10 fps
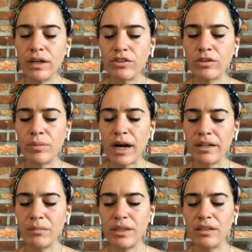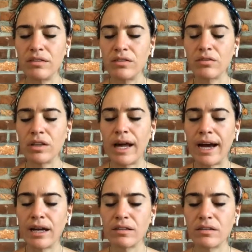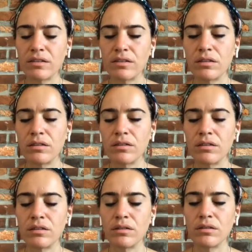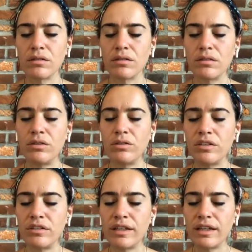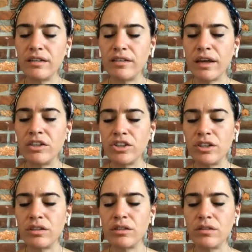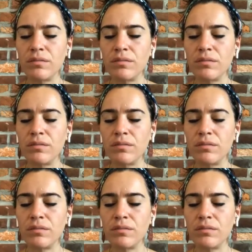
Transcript: as your body begins to relax, noticing any tension